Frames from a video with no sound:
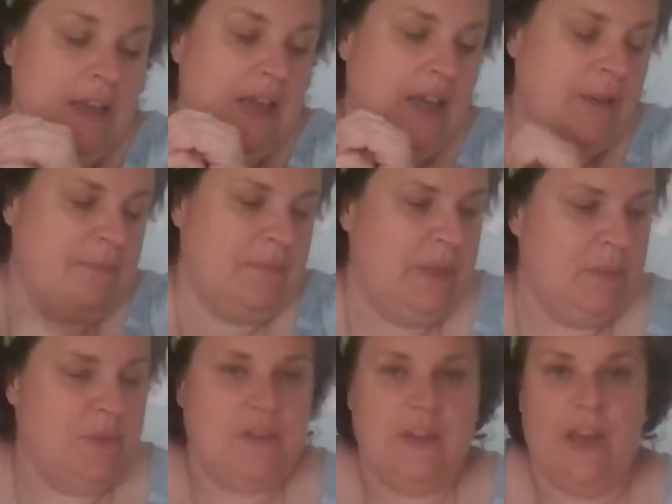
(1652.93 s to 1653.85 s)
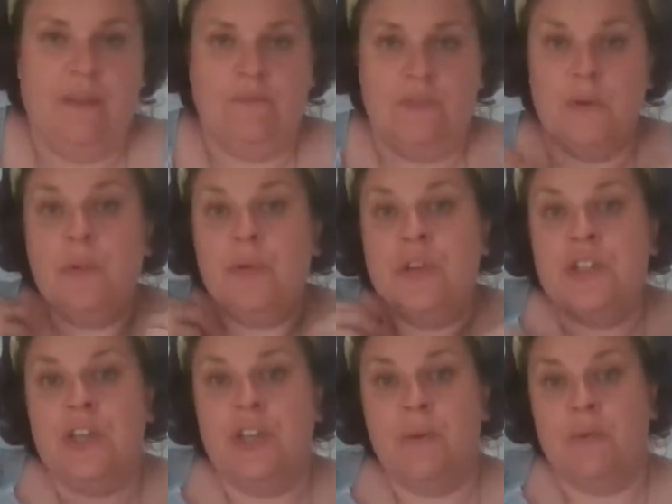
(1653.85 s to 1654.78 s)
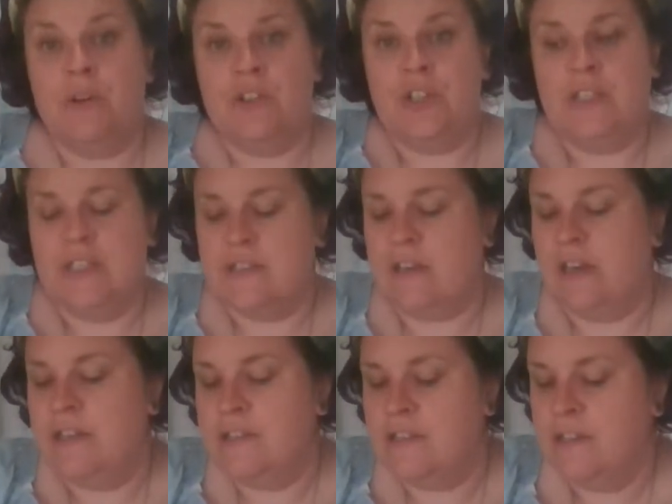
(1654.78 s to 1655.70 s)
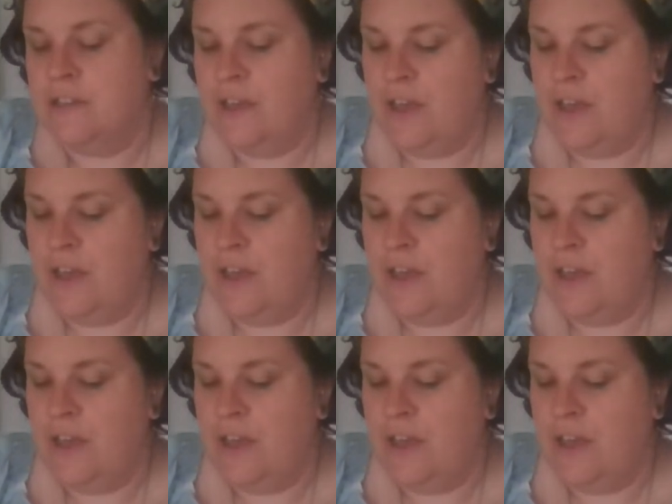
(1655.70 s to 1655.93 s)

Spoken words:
I do appreciate you watching this, guys.